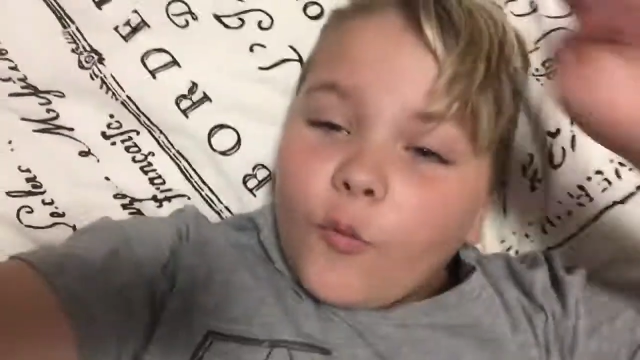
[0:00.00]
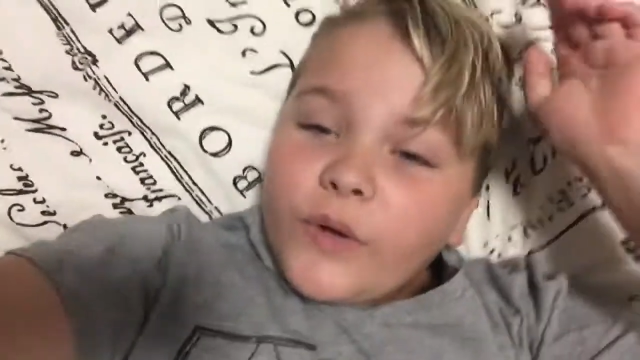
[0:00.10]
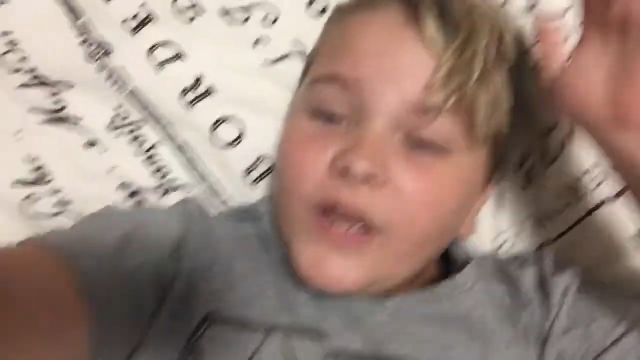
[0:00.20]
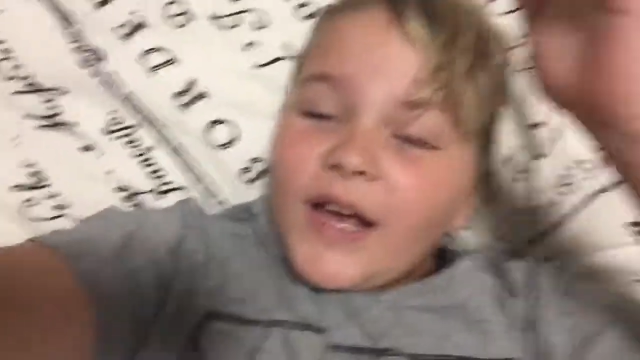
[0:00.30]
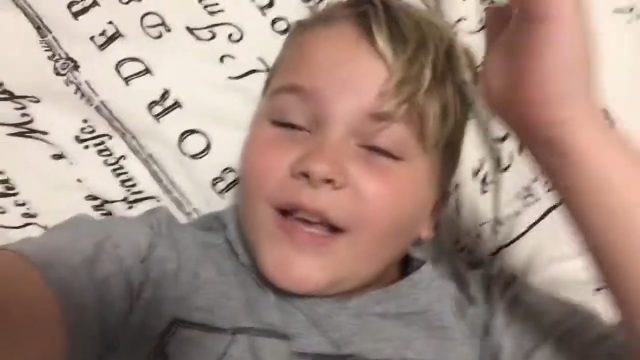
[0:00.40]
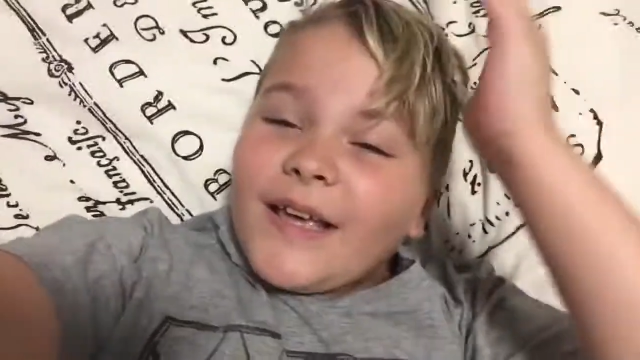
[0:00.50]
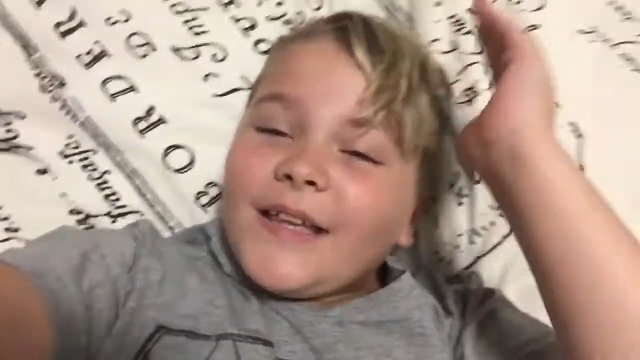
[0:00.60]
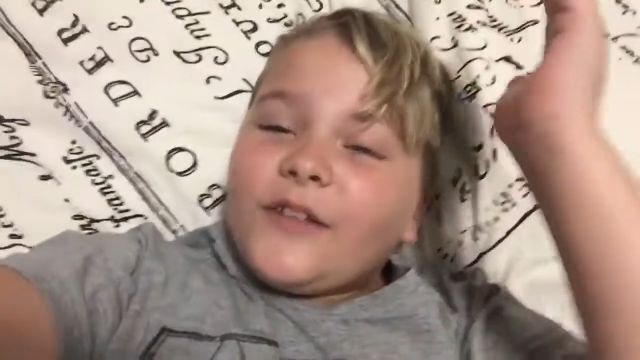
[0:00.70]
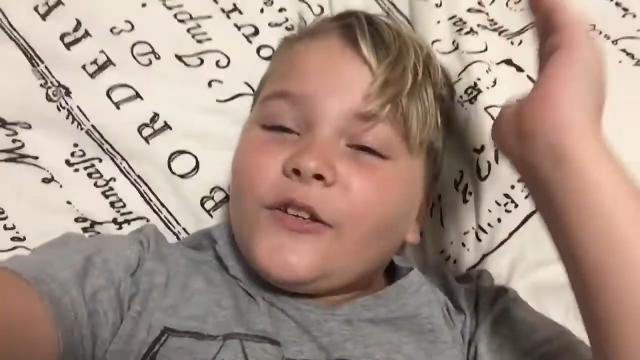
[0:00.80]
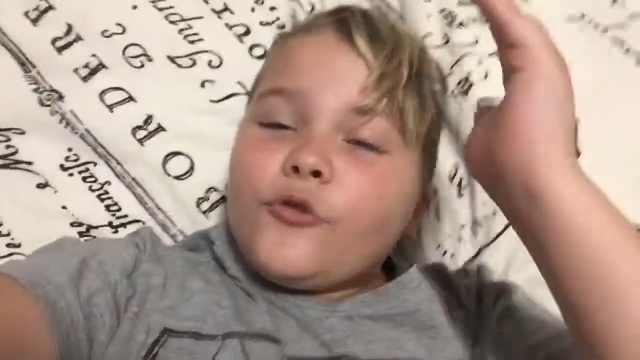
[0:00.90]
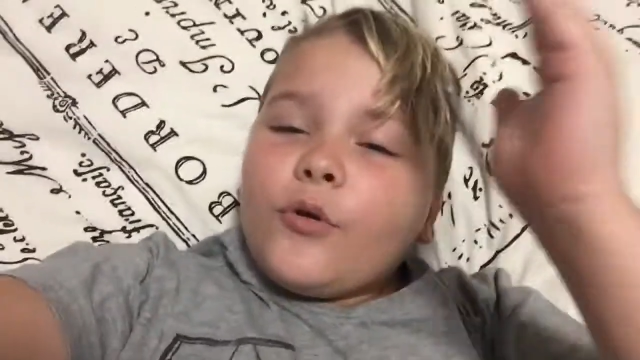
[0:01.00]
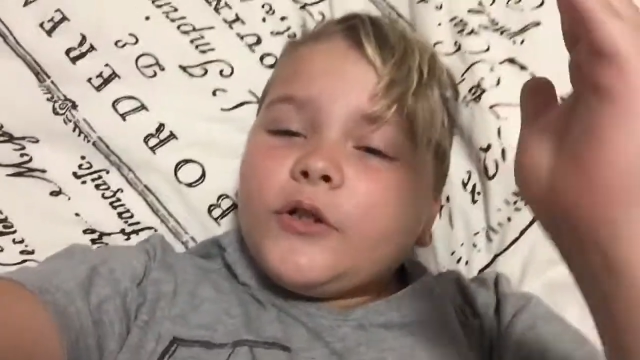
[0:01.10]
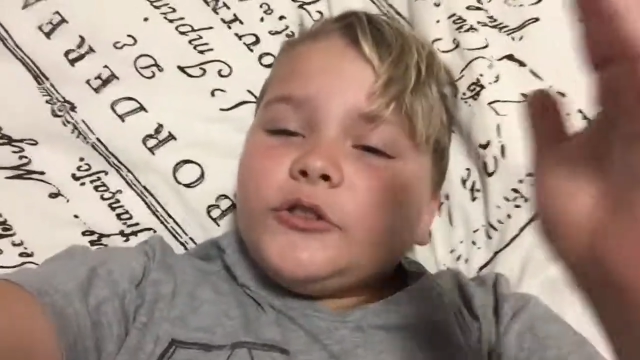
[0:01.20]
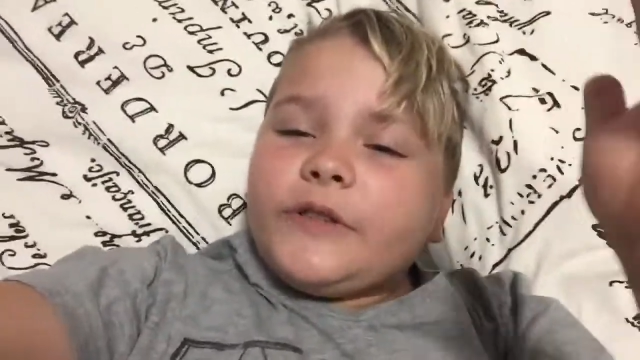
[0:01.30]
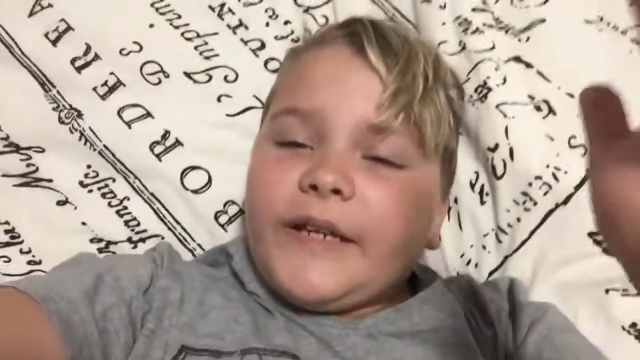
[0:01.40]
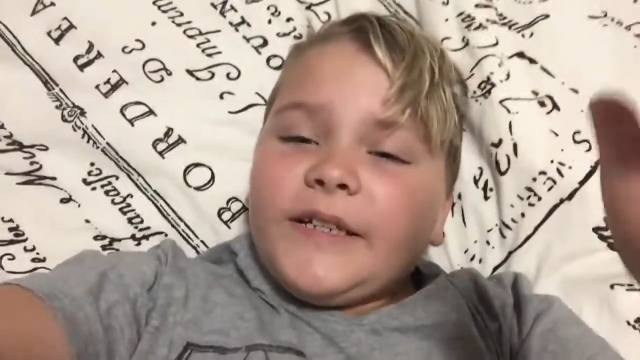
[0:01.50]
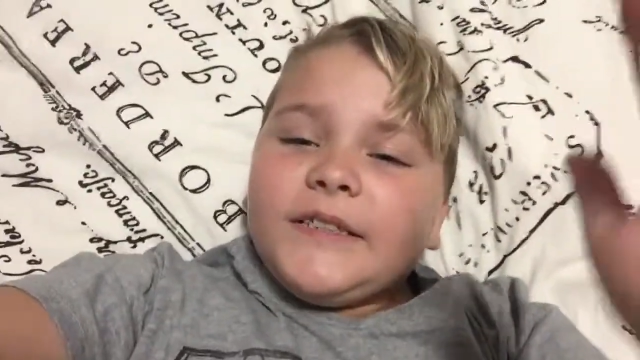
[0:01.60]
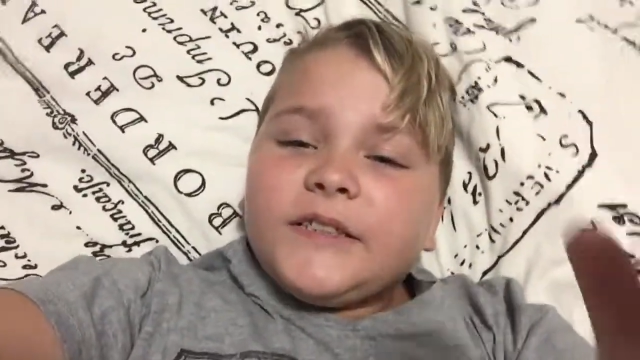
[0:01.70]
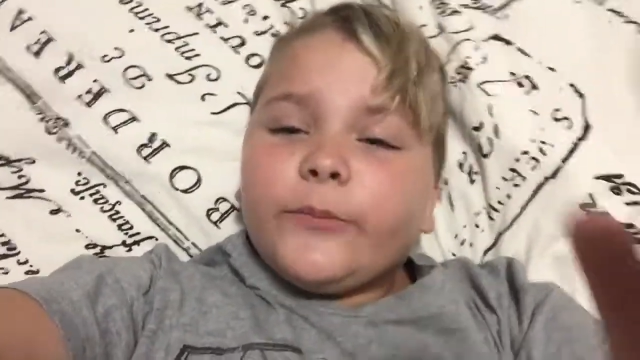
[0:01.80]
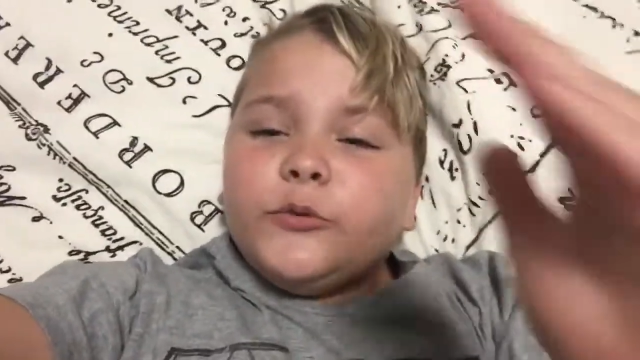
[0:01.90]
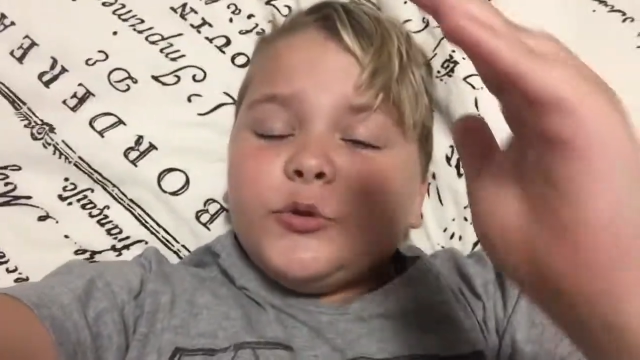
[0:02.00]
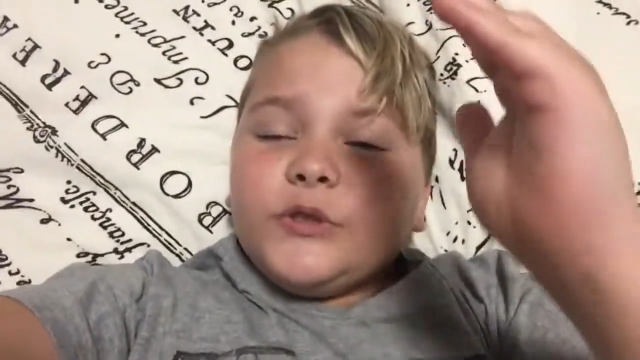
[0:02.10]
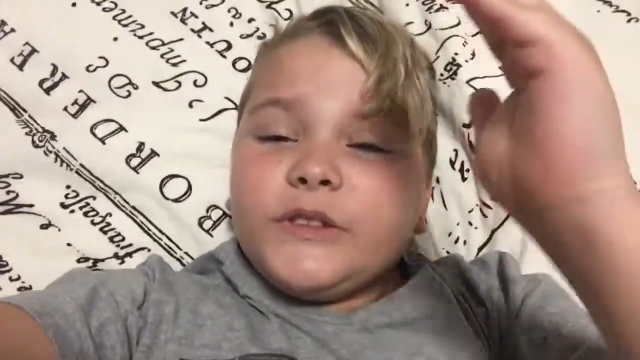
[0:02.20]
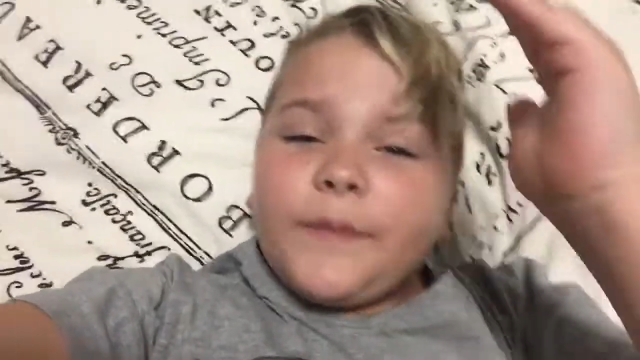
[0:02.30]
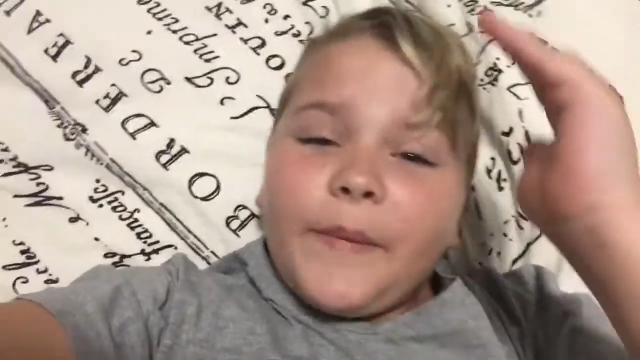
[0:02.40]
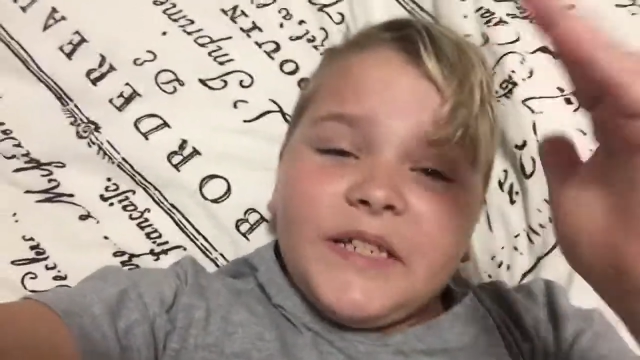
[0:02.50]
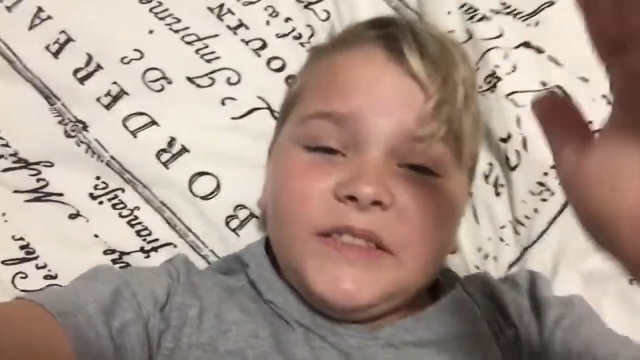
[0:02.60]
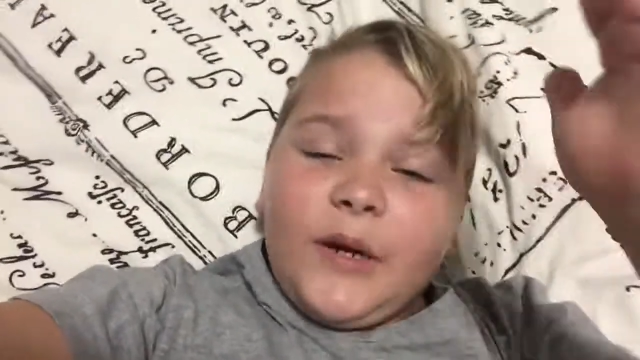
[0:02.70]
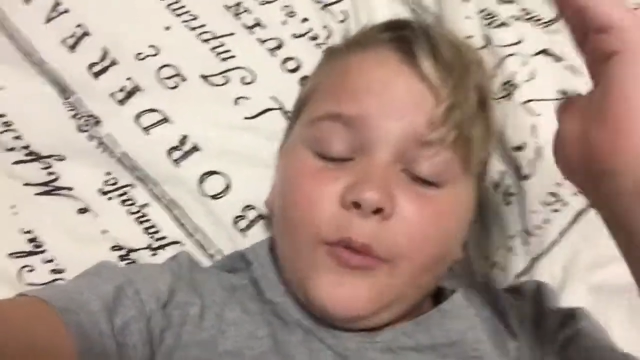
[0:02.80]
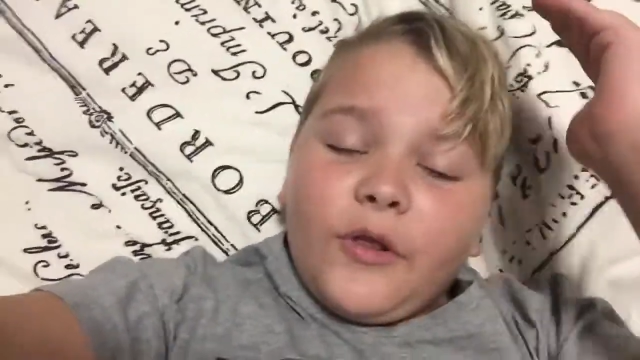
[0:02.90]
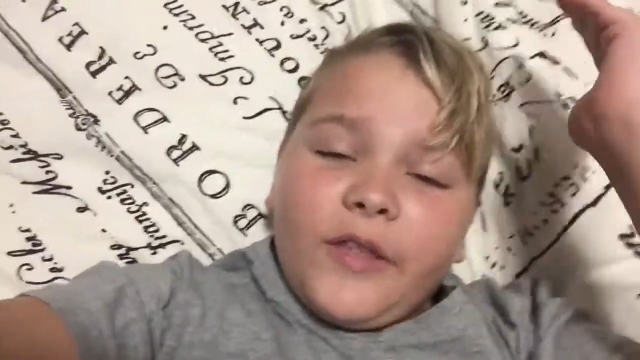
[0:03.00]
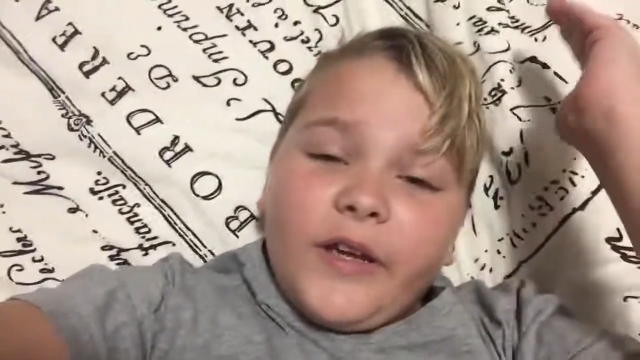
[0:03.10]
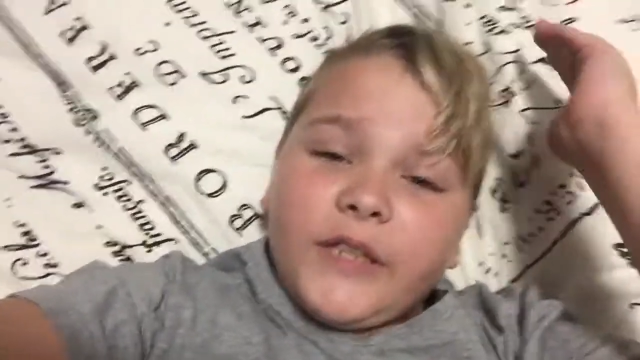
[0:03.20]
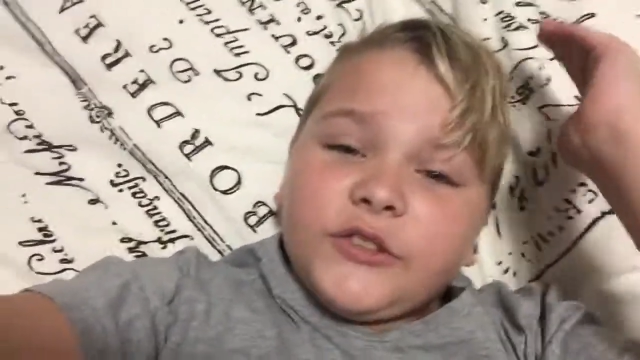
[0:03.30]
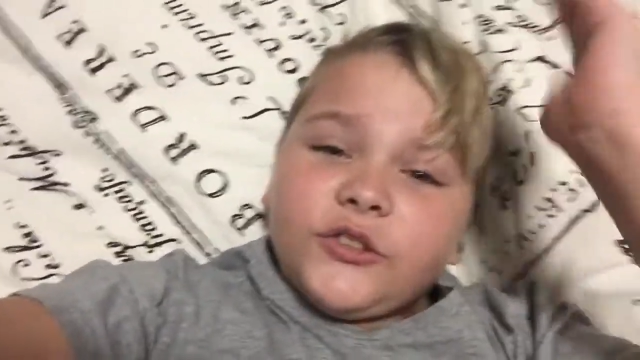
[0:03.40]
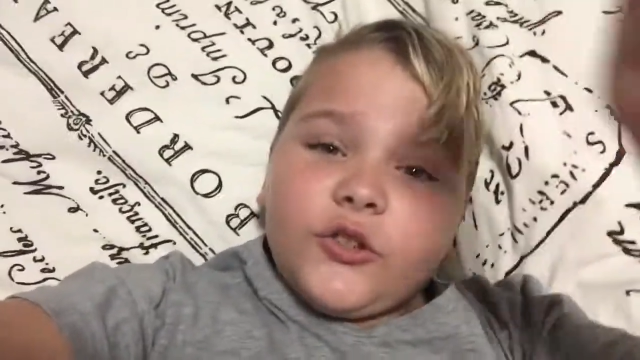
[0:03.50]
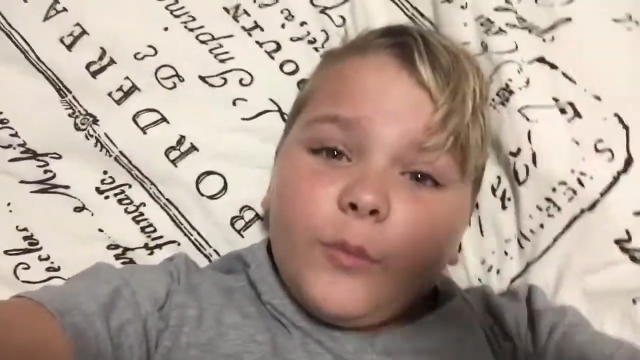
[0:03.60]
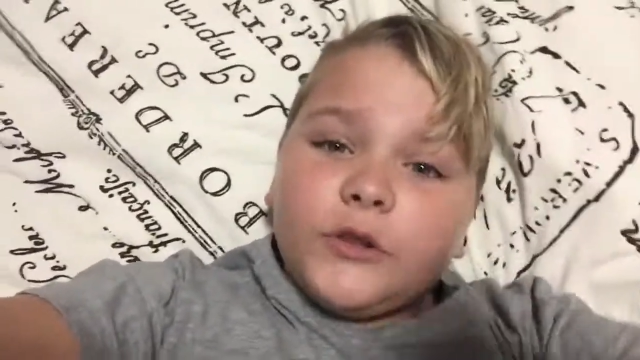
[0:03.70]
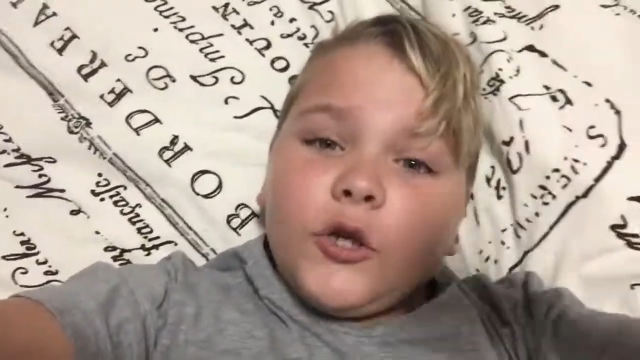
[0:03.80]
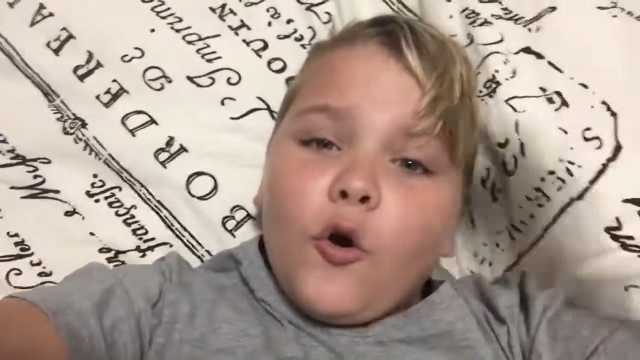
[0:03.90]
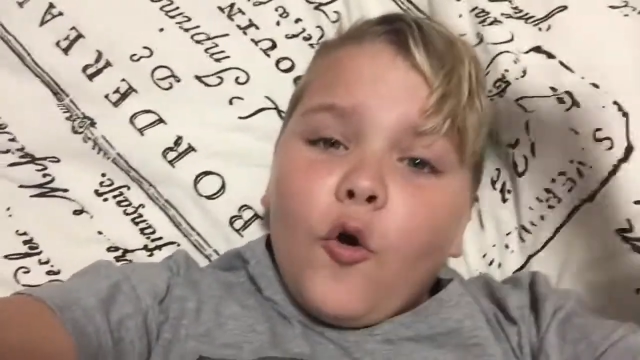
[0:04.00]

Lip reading: we have hit 280 subs, which is amazing. I want to thank you guys so much.